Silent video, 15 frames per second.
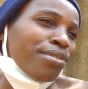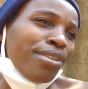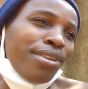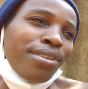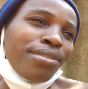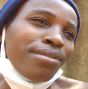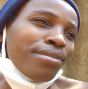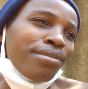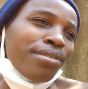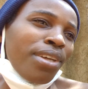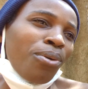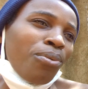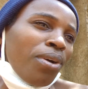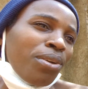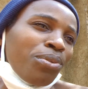the
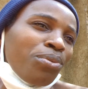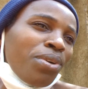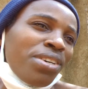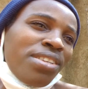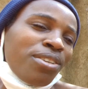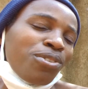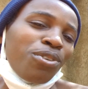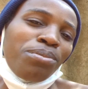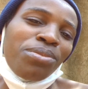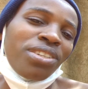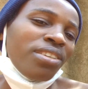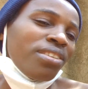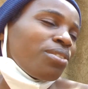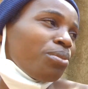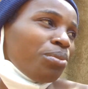one who was at home
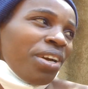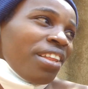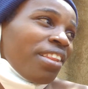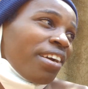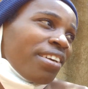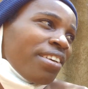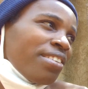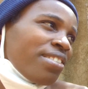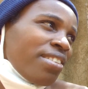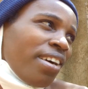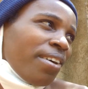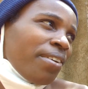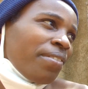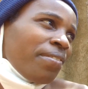didn't know where the keys are.